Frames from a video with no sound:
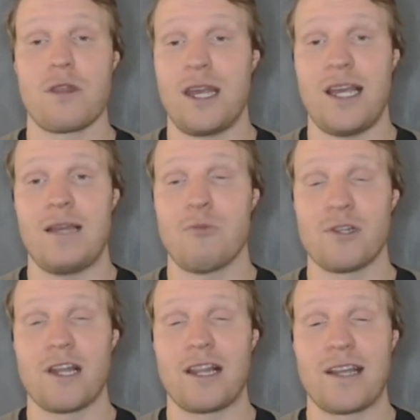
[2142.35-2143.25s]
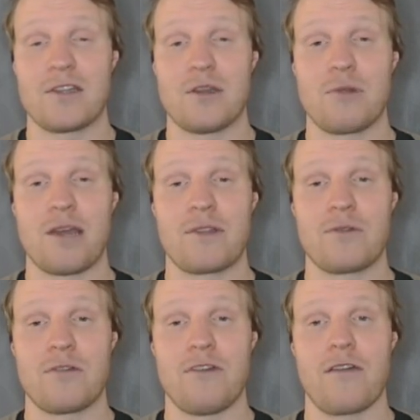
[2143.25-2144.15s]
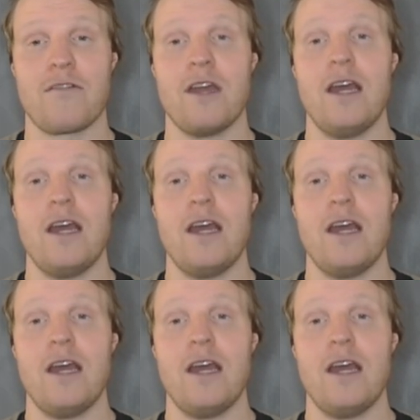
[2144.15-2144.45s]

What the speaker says: He most likely gets a double game week 25.